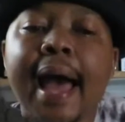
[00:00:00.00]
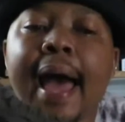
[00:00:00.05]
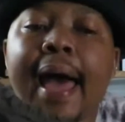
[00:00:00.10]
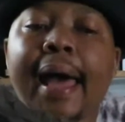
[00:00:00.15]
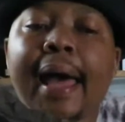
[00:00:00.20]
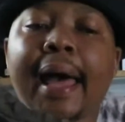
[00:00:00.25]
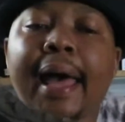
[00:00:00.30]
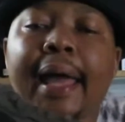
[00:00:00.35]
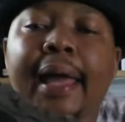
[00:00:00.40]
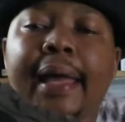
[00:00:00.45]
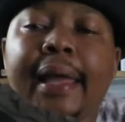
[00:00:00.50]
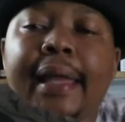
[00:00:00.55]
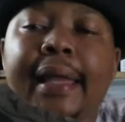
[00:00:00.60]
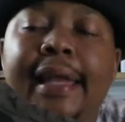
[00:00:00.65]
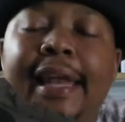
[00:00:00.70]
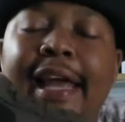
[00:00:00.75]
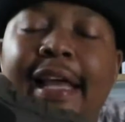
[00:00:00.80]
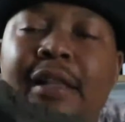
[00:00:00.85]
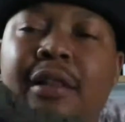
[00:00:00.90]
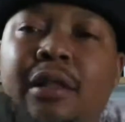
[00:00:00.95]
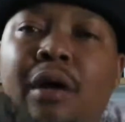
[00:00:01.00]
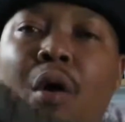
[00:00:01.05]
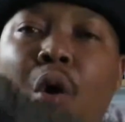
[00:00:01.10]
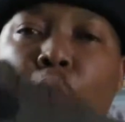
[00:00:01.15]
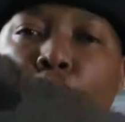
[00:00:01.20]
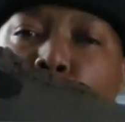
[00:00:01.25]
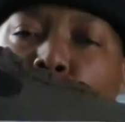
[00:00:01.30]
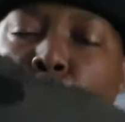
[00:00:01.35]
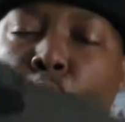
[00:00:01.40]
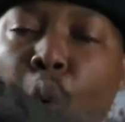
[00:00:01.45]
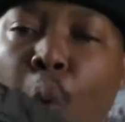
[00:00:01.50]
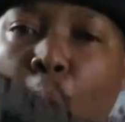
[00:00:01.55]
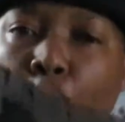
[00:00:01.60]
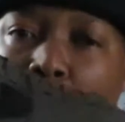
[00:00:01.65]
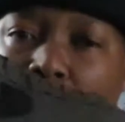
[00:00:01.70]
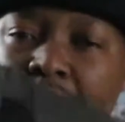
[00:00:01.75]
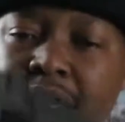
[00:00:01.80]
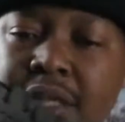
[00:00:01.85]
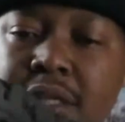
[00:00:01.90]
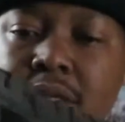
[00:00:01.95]
I like the all
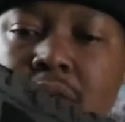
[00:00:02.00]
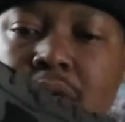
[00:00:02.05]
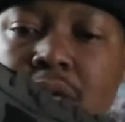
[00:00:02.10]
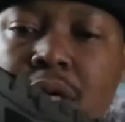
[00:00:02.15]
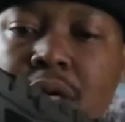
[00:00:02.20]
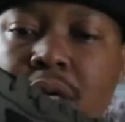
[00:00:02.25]
white